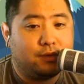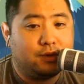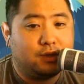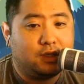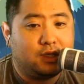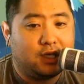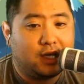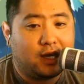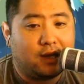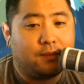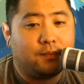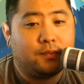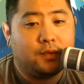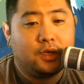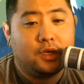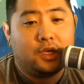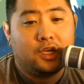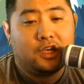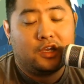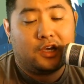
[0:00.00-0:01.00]
yeah.
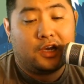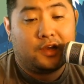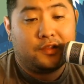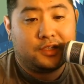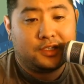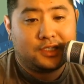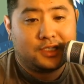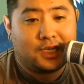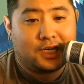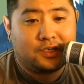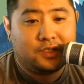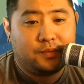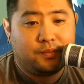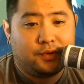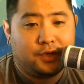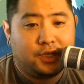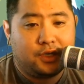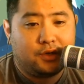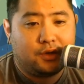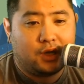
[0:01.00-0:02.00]
This is actually
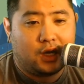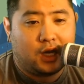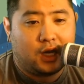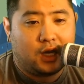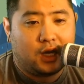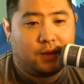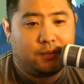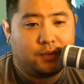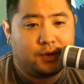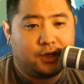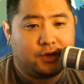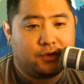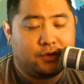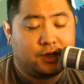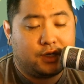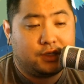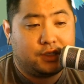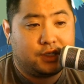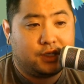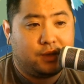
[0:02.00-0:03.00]
pretty
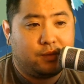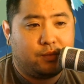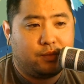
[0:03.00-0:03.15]
crazy.